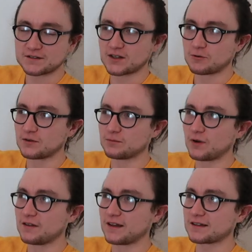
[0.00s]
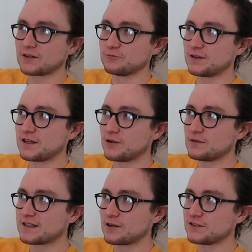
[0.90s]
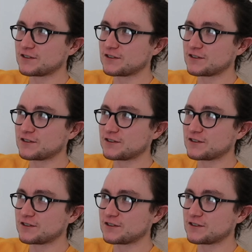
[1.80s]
and so on, but that can really only tell you